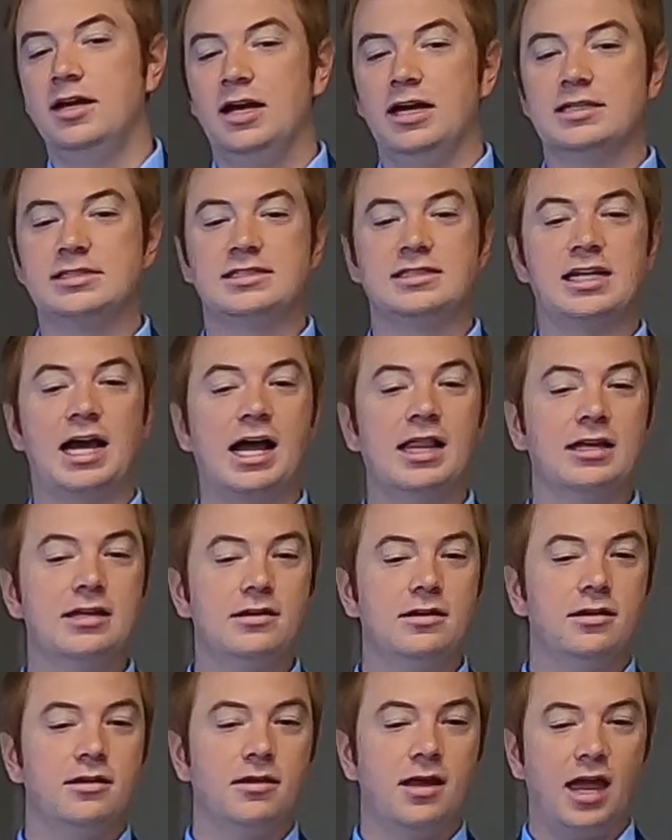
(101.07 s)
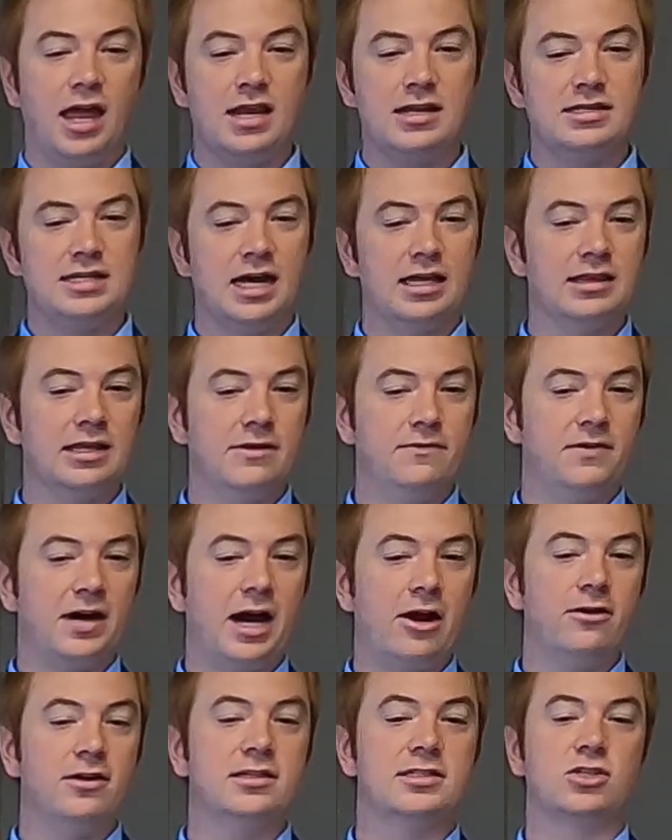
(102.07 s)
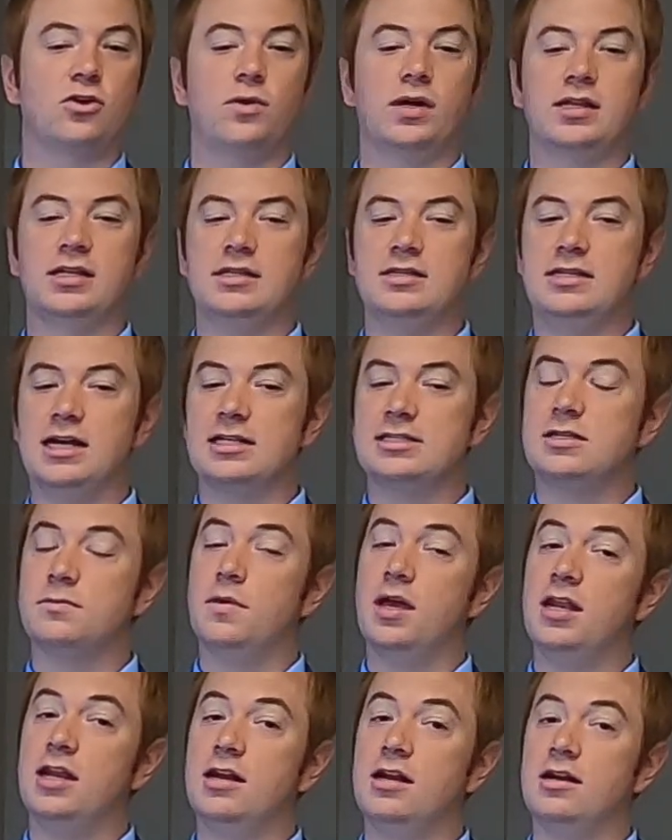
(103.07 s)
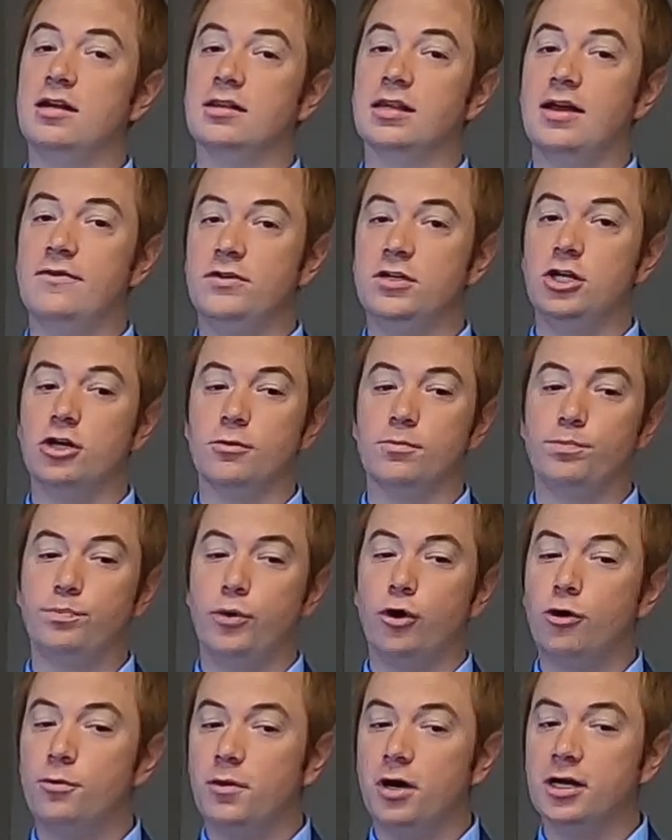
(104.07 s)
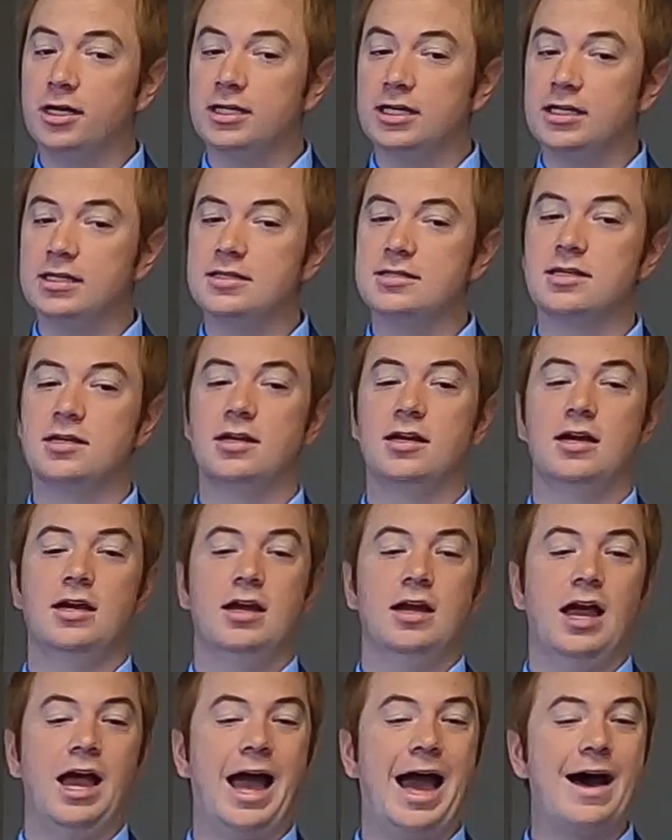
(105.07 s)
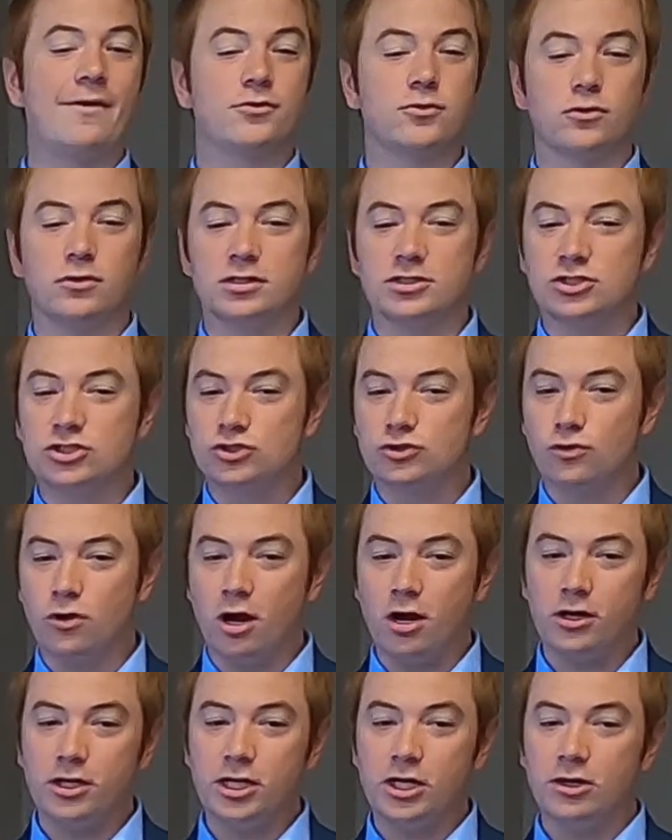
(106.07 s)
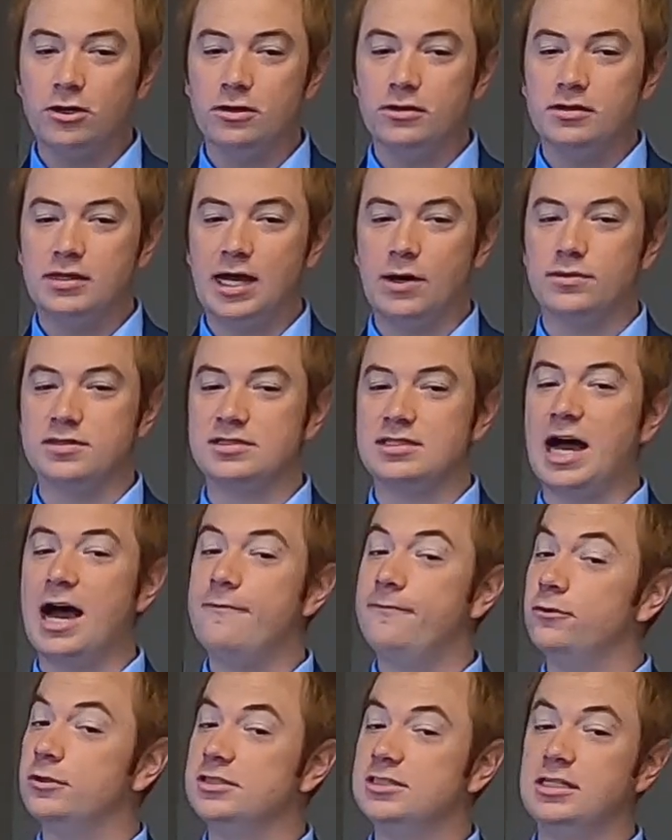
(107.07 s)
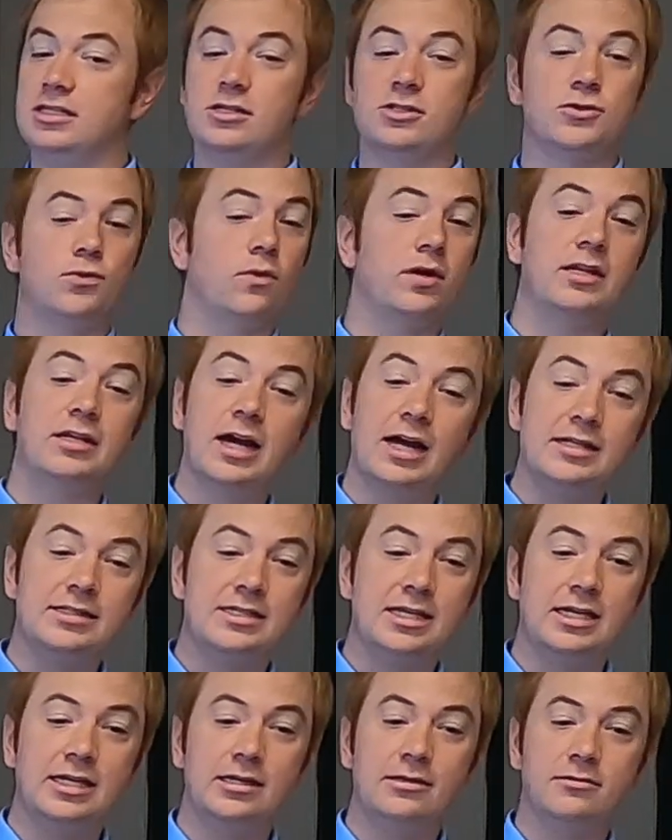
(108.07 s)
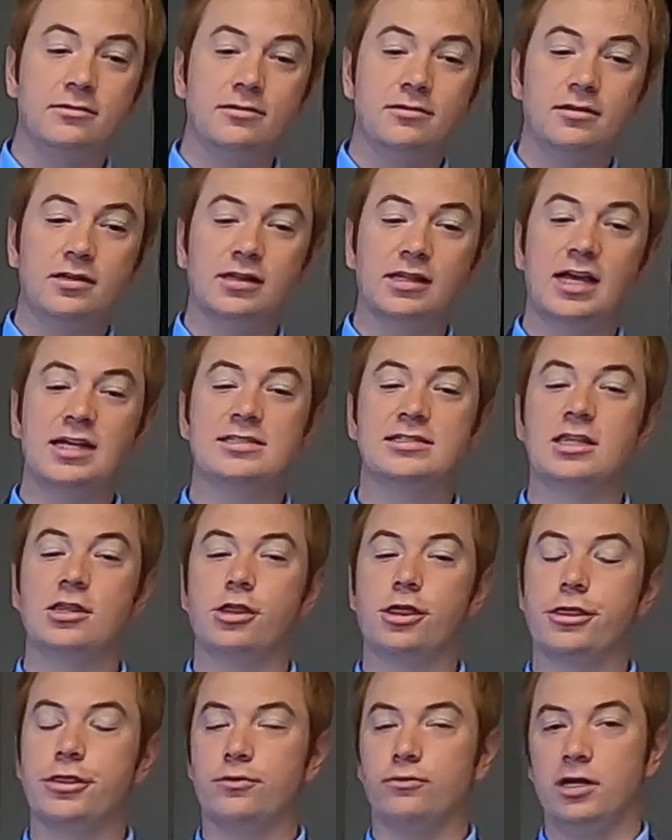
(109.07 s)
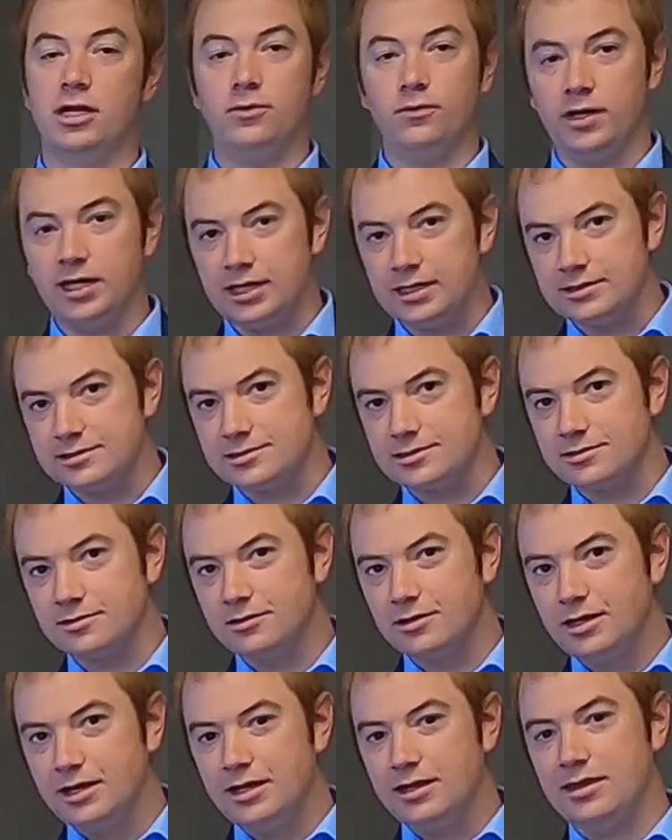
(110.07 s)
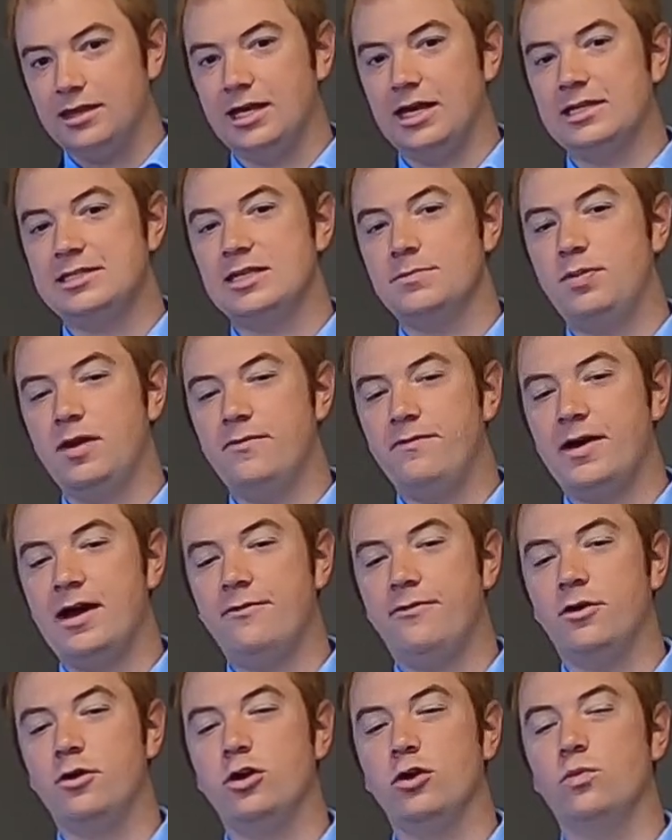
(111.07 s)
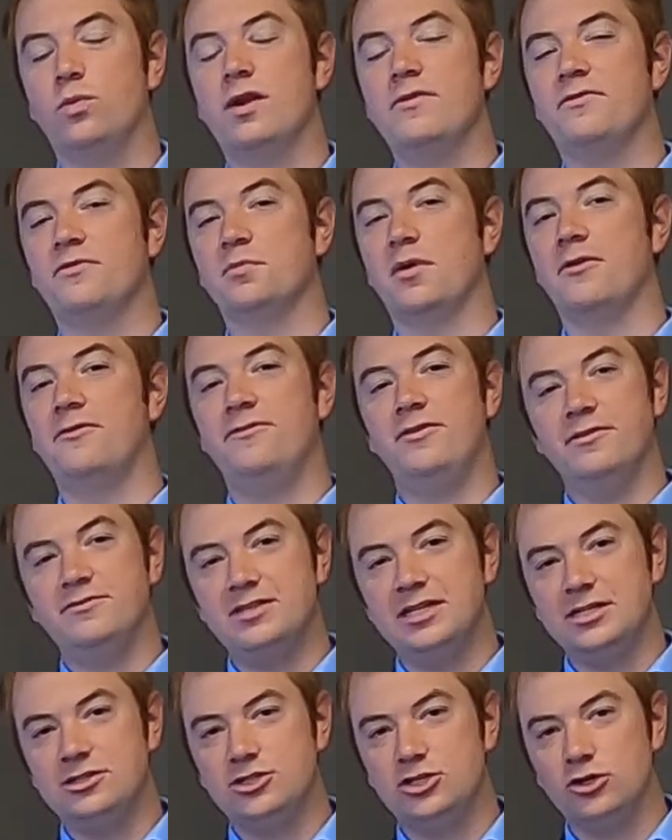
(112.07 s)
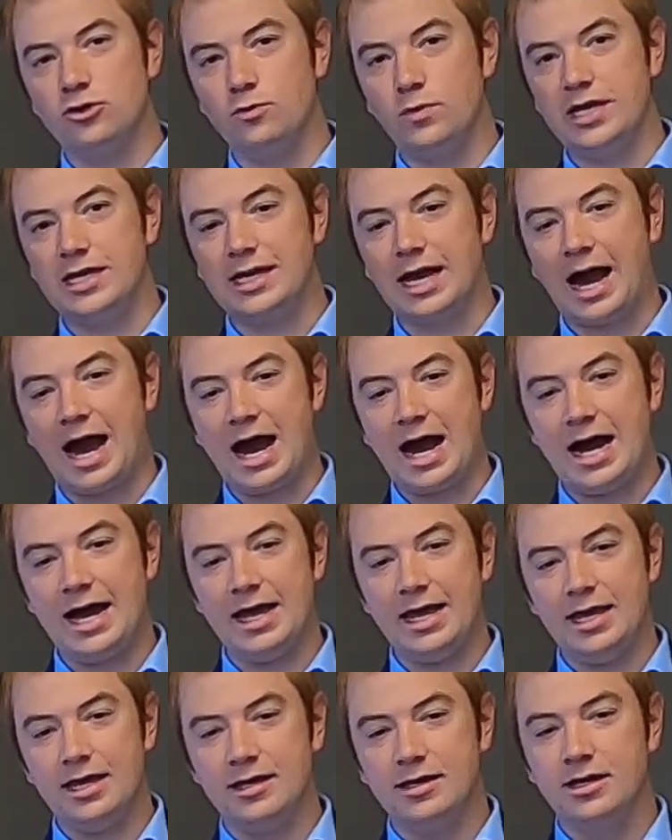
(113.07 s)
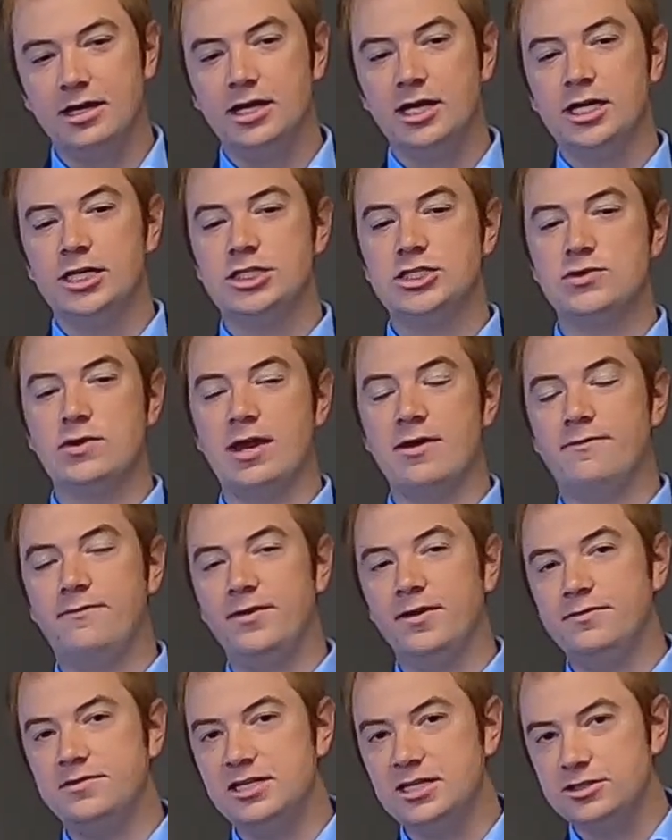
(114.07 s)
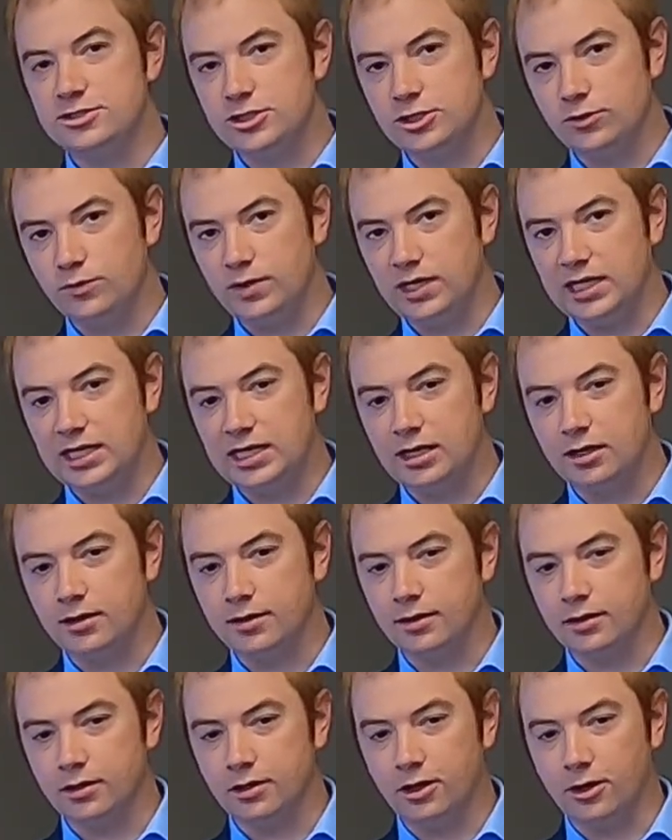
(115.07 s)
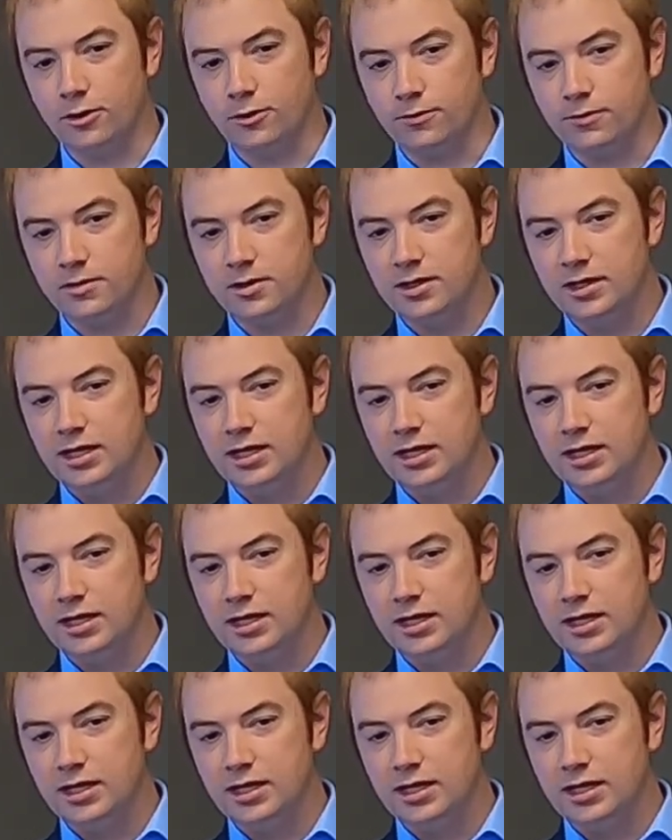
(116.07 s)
A silent and deadly virus quickly decimated an 11-year bull market. After a strong year that was not foreseen in 2019, in less than 3 weeks, the S&P 500 went from a 52-week high to a 52-week low.